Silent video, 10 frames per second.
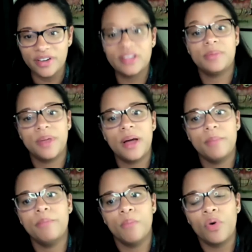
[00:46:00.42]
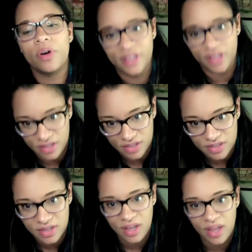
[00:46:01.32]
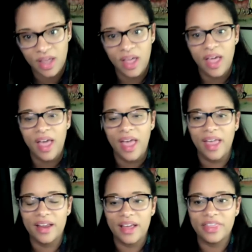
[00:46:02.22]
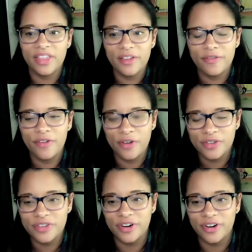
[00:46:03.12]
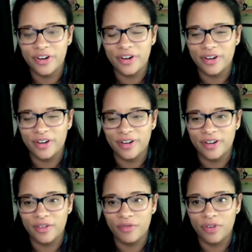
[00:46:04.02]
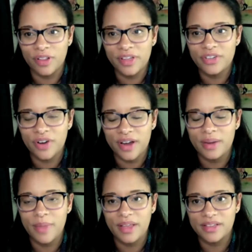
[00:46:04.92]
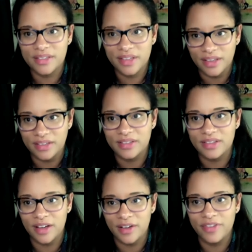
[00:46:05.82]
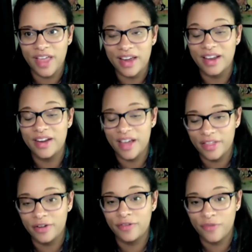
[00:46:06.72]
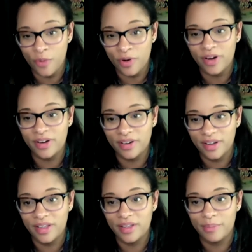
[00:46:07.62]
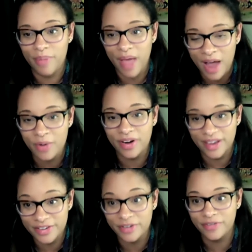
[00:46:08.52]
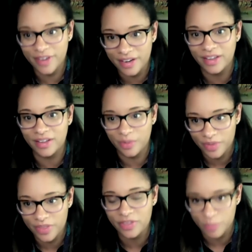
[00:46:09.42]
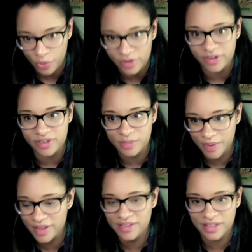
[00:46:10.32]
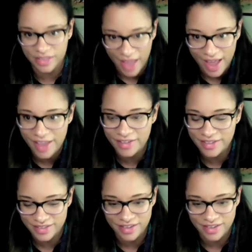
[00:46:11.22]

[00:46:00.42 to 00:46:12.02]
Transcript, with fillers: it's become more intense. And I think folks are really trying to make sense of yet another foreign power intervening within their borders because the last